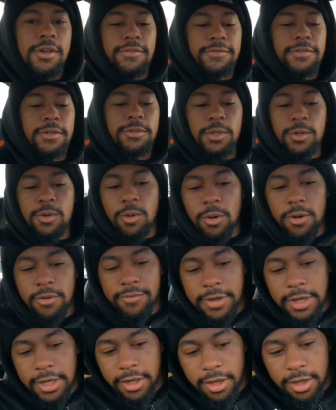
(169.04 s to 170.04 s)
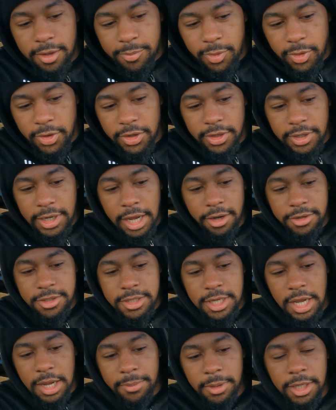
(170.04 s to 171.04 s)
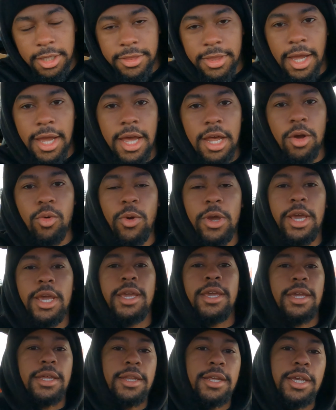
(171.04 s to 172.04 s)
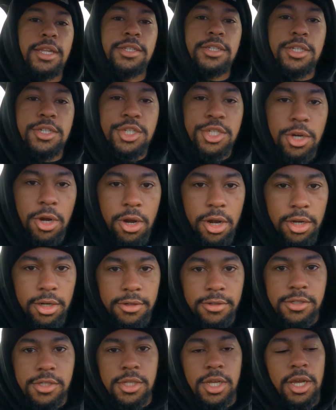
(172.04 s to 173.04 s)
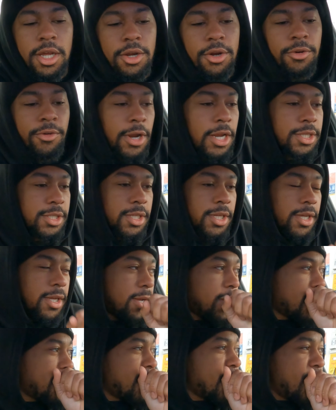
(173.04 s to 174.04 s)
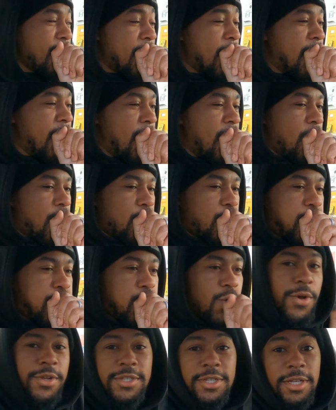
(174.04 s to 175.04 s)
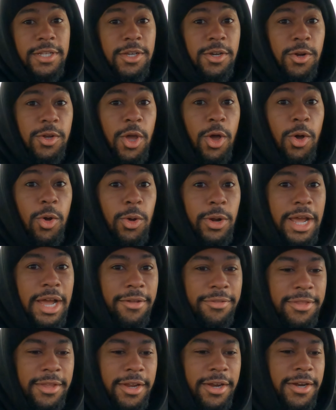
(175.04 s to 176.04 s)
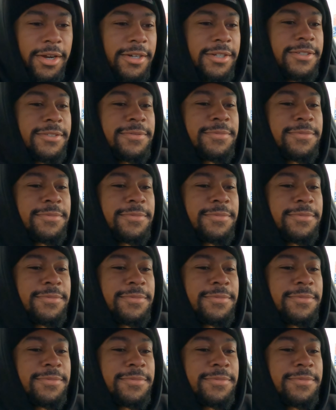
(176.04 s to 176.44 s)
filled the Corvette up. Now it's time to hit the highway and head to Chardon to Hutter Racing. It's a little cold out there.